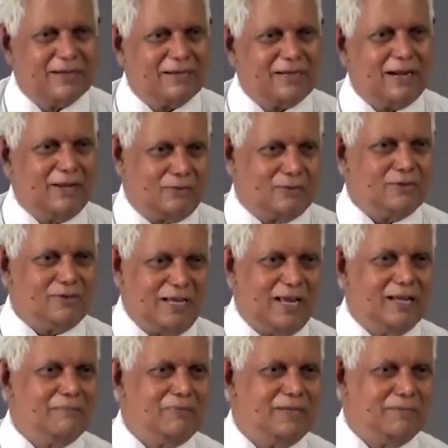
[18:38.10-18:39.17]
I couldn't
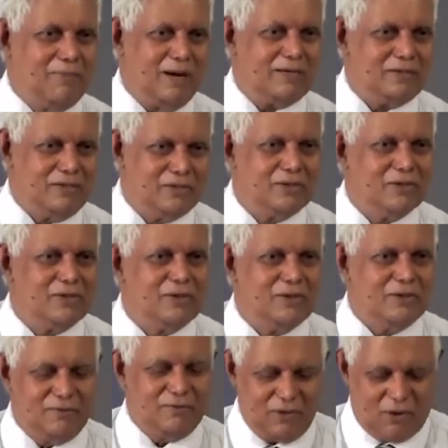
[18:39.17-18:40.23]
help it, but you know,
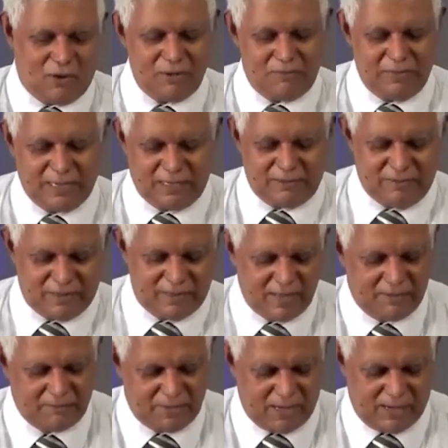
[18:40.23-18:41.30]
we all begin with
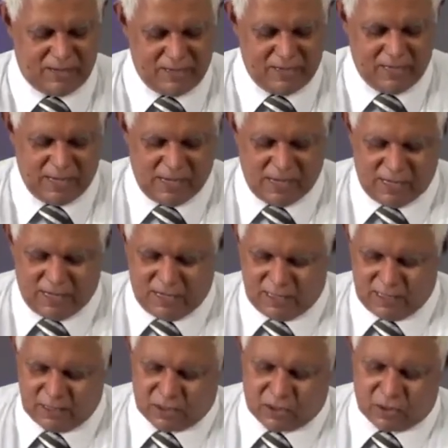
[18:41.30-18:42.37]
them,
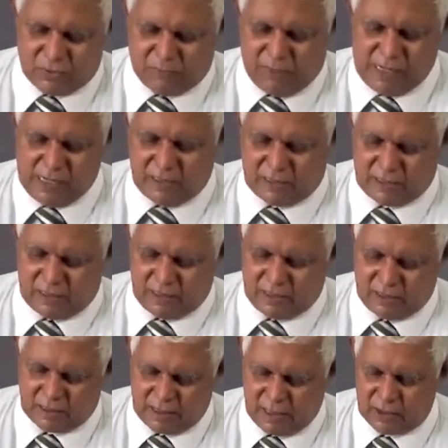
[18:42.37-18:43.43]
yeah. So please
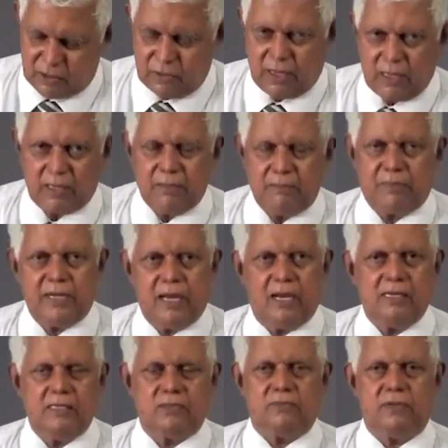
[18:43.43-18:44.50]
get together. Priyal
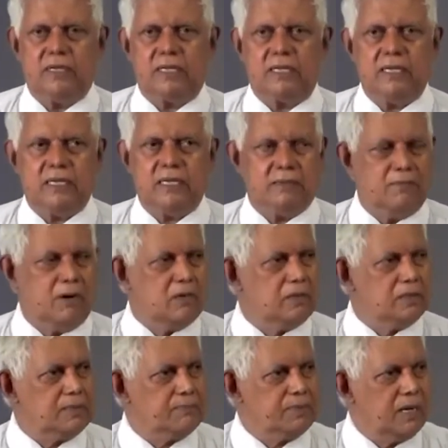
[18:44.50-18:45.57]
is very keen about it.
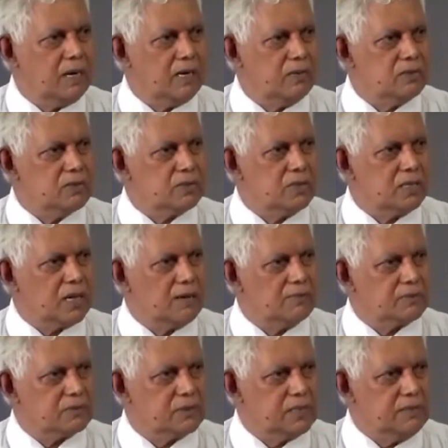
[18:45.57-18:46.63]
Priyal usually comes
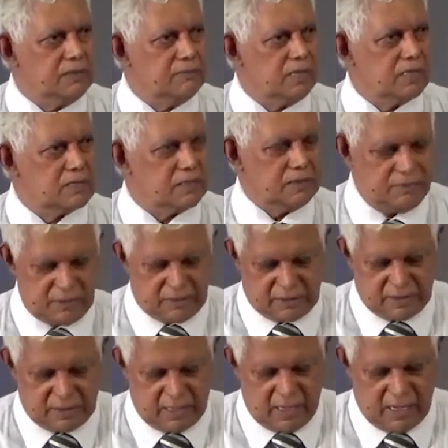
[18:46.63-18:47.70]
for the evening
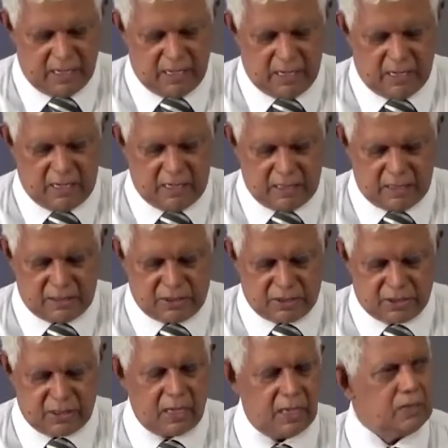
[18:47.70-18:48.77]
service.
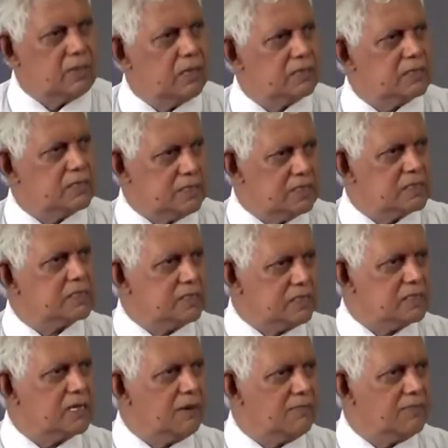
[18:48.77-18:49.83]
Jehan, you had suggested
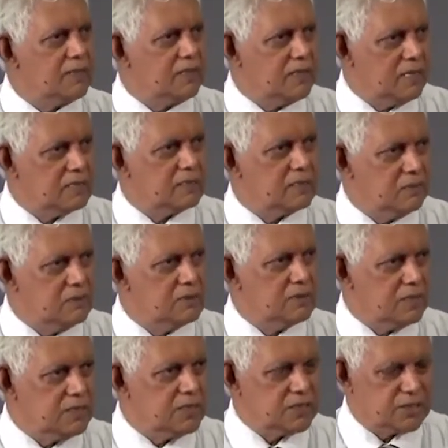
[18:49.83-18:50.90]
something. That's a good
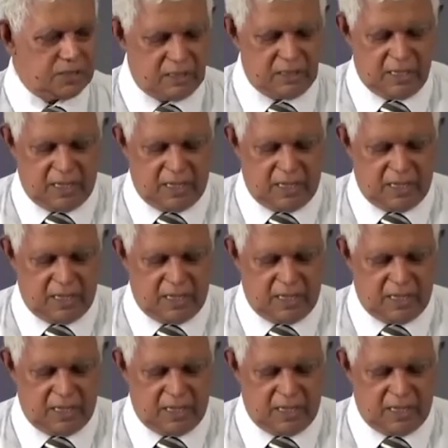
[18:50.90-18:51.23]
suggestion.